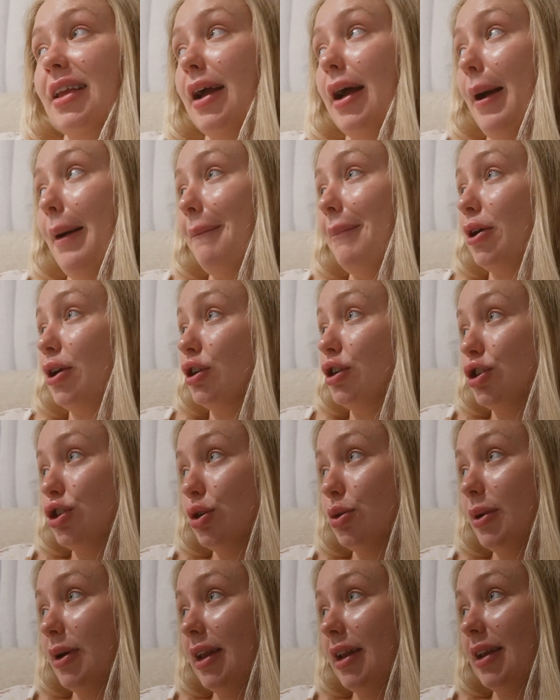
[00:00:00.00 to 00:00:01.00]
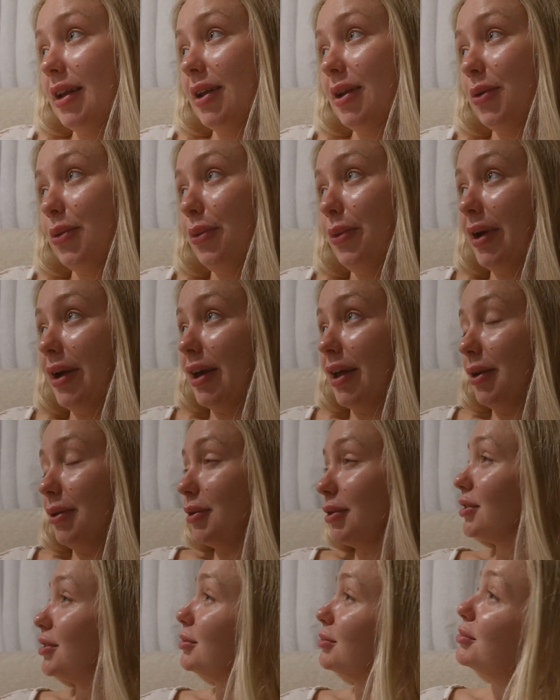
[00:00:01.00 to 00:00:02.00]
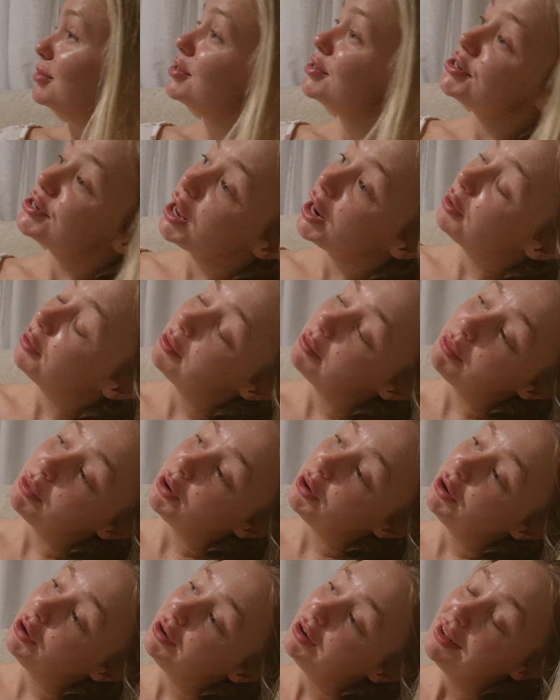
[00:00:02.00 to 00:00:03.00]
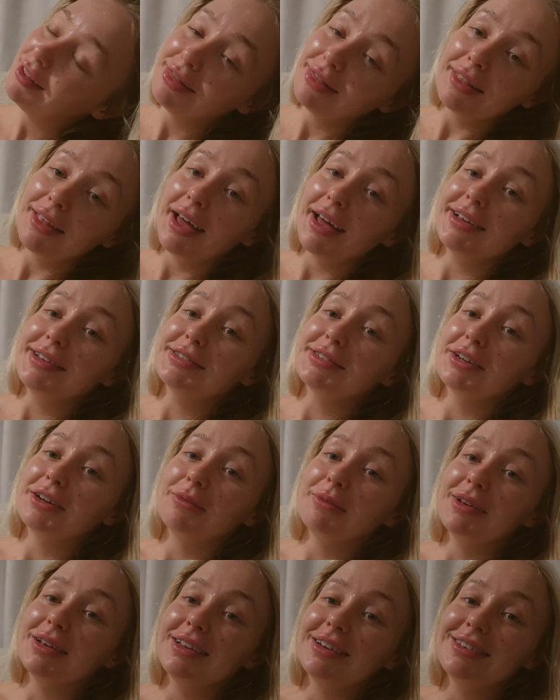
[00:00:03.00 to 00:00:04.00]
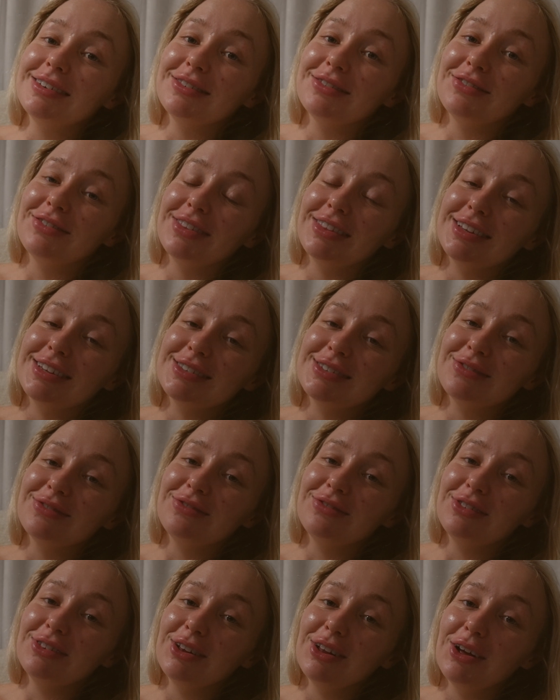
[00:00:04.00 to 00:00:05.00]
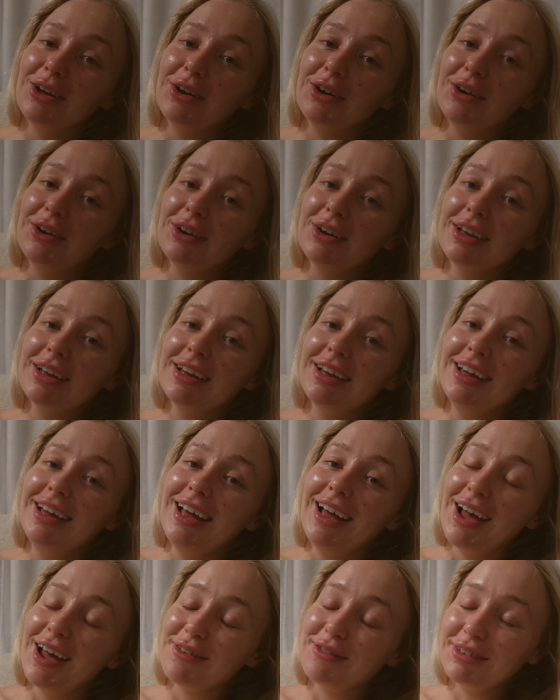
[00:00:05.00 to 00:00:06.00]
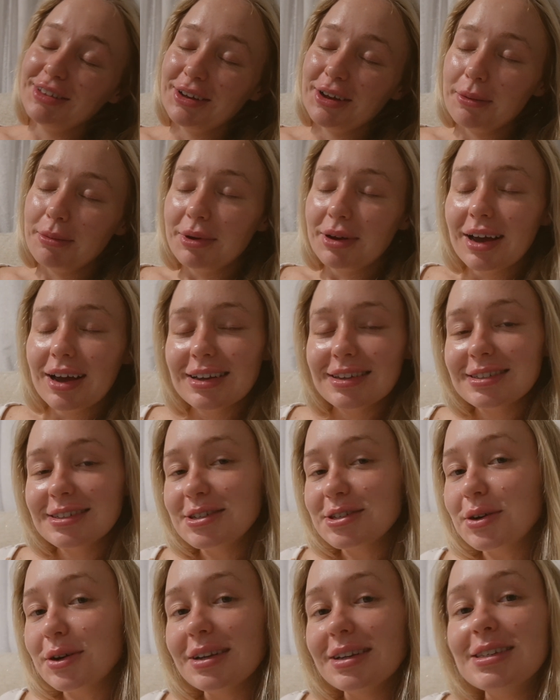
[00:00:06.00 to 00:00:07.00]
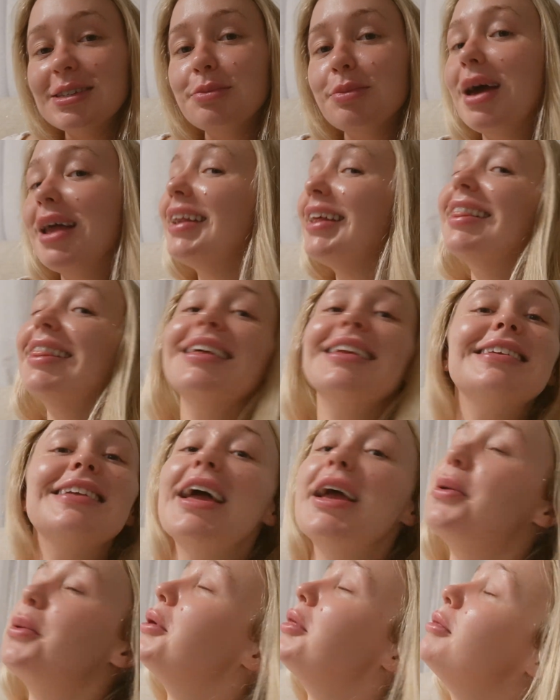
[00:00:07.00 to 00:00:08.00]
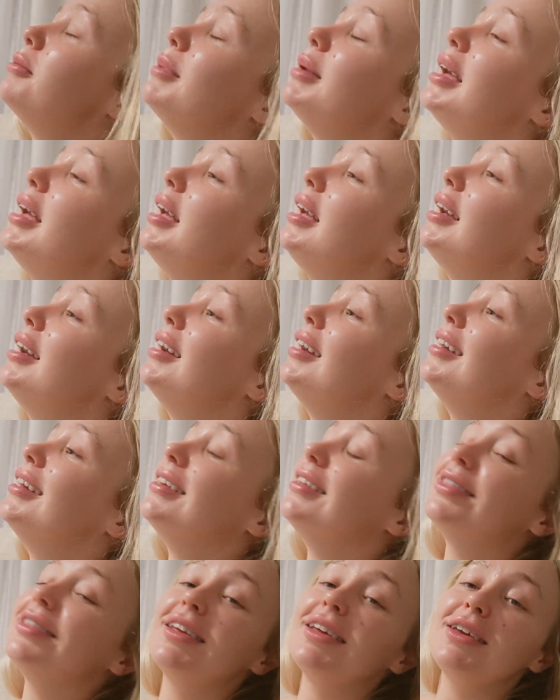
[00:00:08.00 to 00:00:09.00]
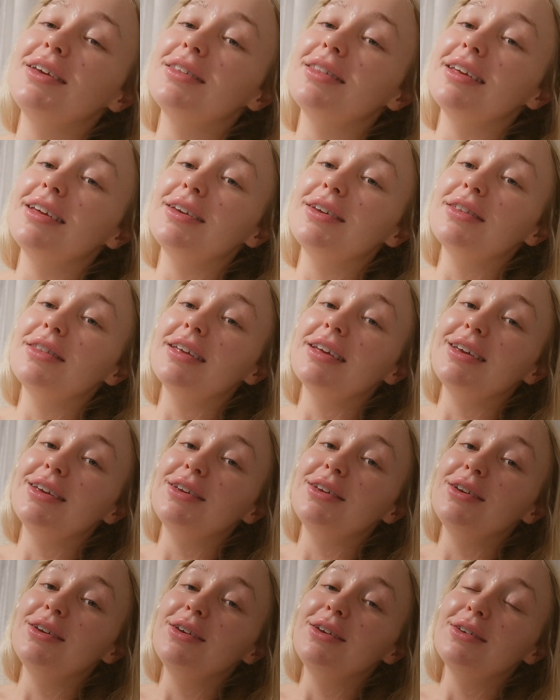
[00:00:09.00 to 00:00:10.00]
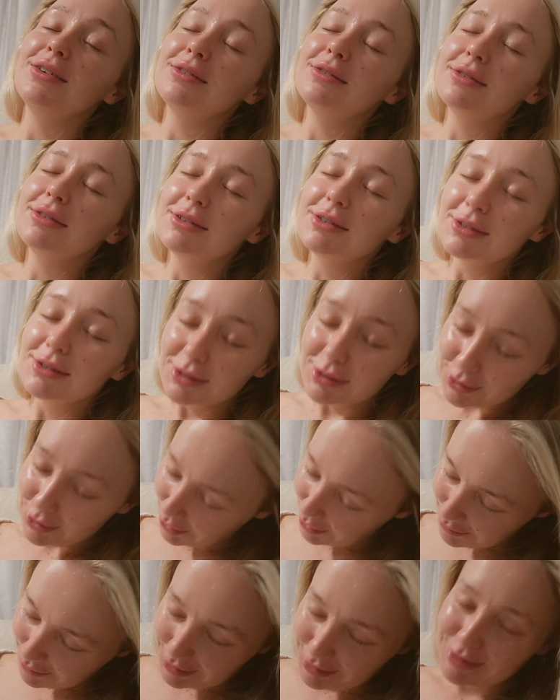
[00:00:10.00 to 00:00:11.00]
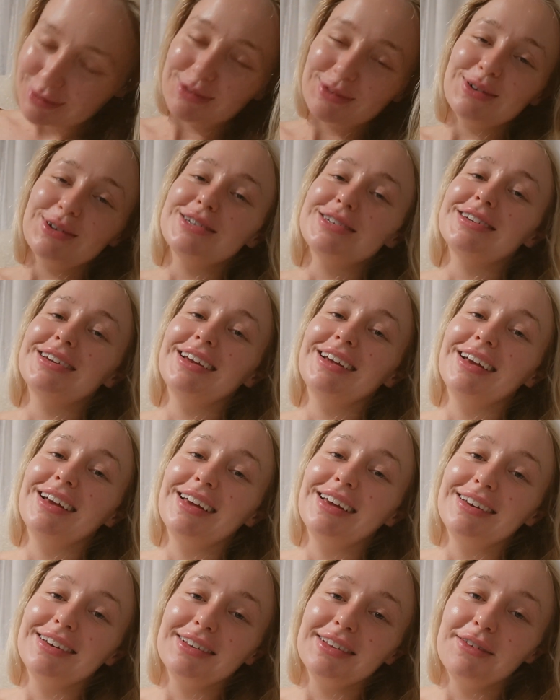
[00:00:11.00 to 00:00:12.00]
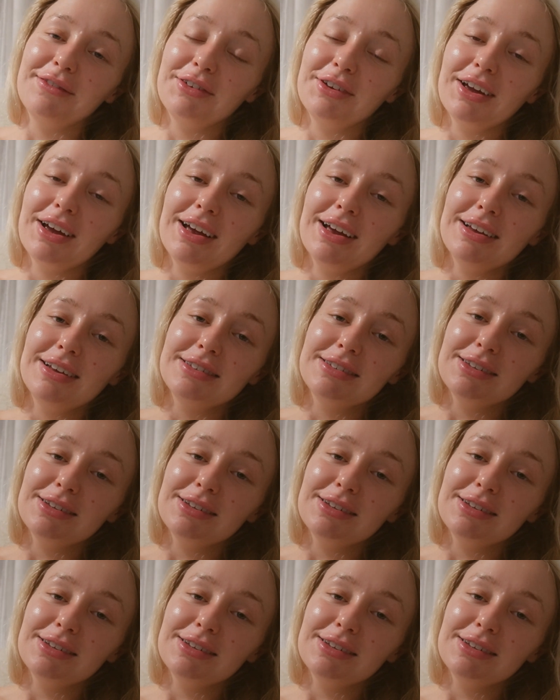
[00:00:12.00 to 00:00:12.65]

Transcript: I'm going to do it. We're going to watch Shadow and Bone, and that is going to be it for this vlog. I really hope you guys enjoyed spending the day with me. Thank you so much for watching, and I love you guys